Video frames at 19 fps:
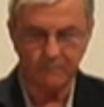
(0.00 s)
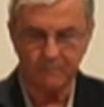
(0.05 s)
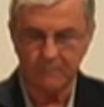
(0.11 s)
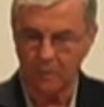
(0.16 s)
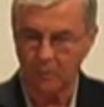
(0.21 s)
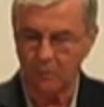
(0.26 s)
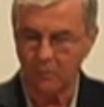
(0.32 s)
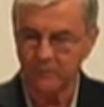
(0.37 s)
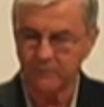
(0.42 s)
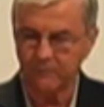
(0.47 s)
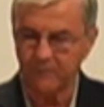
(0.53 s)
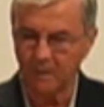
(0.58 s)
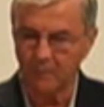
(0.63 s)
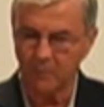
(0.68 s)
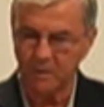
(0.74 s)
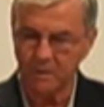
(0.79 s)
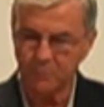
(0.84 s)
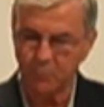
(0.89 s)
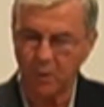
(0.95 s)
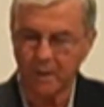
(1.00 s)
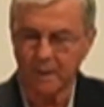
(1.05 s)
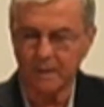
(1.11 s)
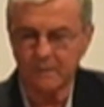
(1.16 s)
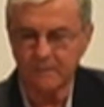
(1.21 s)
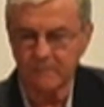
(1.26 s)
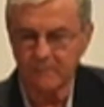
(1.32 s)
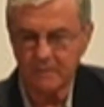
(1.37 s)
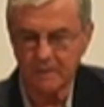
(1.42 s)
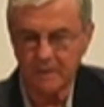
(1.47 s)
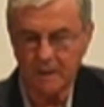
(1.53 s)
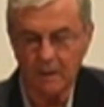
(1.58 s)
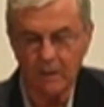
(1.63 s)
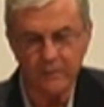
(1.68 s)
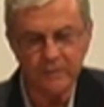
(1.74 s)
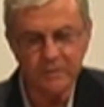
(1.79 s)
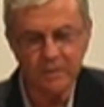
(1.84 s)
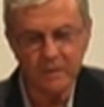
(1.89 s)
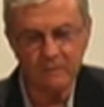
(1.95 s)
Lowell Fillmore's book, the
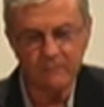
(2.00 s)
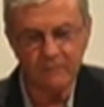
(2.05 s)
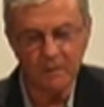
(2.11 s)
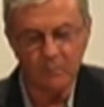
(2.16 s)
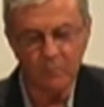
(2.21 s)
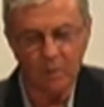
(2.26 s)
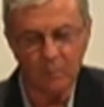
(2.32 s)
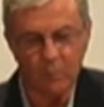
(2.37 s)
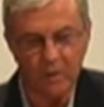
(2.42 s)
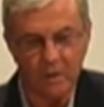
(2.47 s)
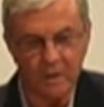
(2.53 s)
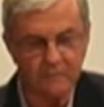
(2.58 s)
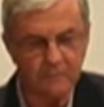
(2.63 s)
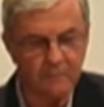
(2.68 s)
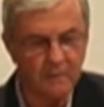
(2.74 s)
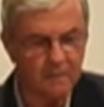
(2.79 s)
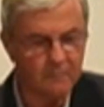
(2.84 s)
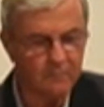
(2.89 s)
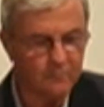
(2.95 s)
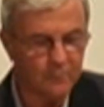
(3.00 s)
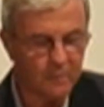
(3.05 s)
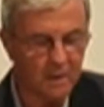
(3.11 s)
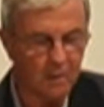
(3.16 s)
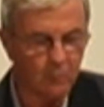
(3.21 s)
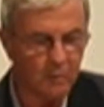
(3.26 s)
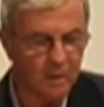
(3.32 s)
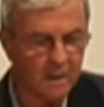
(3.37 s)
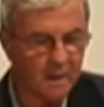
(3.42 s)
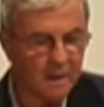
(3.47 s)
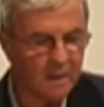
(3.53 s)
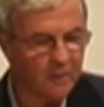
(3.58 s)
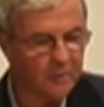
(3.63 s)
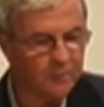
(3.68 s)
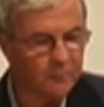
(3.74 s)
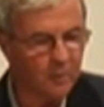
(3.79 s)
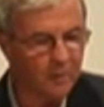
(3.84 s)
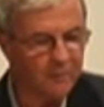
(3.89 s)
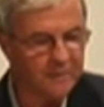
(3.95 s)
eldest of the Fillmore boys, Prayer, Way to
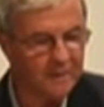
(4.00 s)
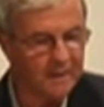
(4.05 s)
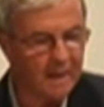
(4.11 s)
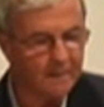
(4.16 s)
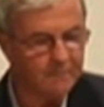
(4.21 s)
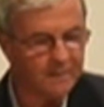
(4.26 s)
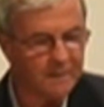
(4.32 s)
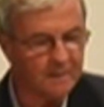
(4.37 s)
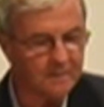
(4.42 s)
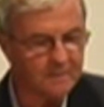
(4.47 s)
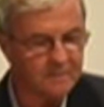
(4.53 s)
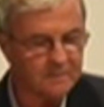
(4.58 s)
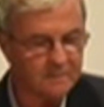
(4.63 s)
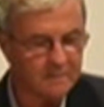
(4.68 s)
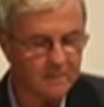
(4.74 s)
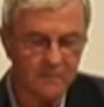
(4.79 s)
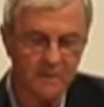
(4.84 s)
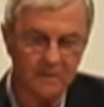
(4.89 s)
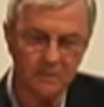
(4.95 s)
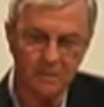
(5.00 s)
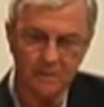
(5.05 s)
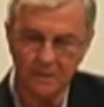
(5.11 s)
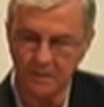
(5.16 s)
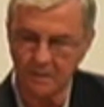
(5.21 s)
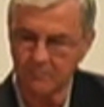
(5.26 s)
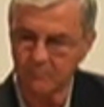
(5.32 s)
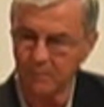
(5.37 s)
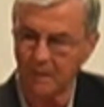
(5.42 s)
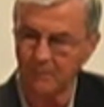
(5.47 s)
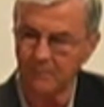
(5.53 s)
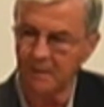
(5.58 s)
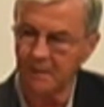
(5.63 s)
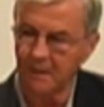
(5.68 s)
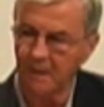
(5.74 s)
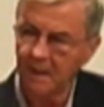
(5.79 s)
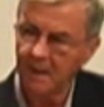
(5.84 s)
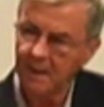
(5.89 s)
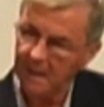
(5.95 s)
Health, Wealth, and Happiness, something you can probably,
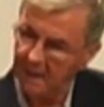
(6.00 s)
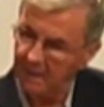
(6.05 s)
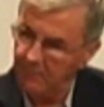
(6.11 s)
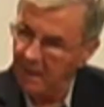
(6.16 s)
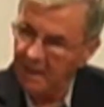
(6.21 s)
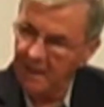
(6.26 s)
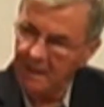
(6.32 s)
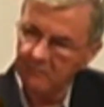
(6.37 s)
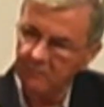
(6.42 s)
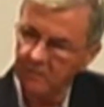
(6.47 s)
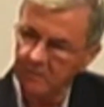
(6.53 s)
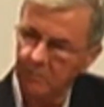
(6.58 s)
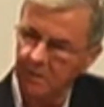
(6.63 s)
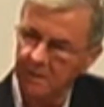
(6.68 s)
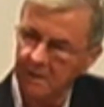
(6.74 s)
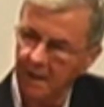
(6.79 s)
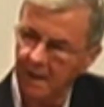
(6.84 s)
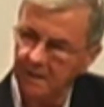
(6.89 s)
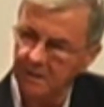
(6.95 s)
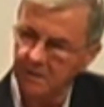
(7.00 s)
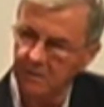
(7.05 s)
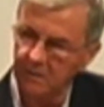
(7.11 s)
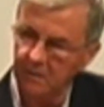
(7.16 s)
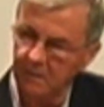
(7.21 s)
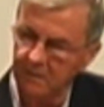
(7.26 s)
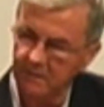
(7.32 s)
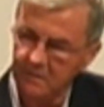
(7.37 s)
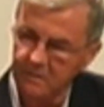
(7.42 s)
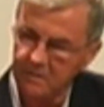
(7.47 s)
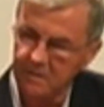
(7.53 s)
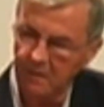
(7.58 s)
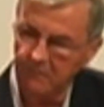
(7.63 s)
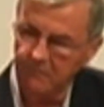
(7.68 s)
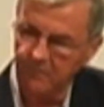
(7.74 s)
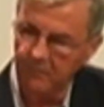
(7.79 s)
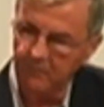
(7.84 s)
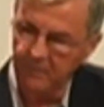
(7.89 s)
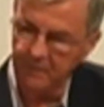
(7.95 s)
it may even be on your
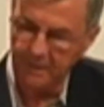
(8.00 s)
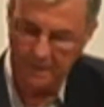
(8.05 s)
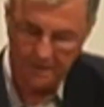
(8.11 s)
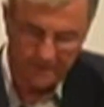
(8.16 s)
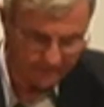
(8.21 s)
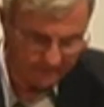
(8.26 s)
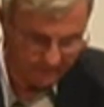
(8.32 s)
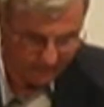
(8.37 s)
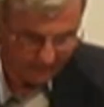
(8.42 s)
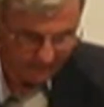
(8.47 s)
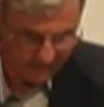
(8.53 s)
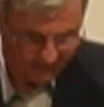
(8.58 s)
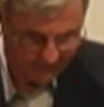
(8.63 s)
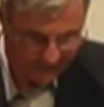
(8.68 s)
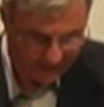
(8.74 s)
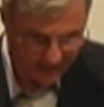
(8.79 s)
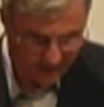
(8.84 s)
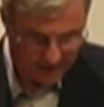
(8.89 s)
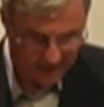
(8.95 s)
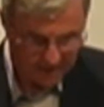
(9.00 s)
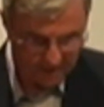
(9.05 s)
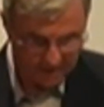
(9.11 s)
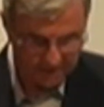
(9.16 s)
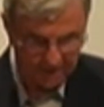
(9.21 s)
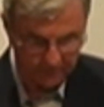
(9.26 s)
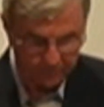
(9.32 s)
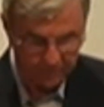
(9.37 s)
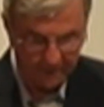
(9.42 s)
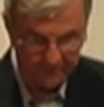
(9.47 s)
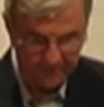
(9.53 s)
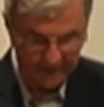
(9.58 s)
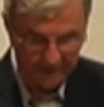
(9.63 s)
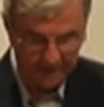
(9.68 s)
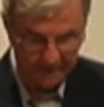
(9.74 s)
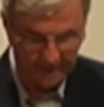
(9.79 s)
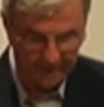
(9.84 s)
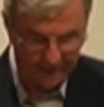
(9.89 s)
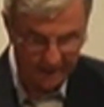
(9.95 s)
shelf over there. And you can probably
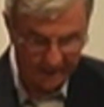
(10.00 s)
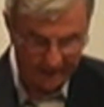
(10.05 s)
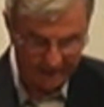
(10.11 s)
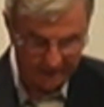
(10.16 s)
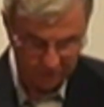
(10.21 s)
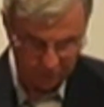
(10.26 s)
get it online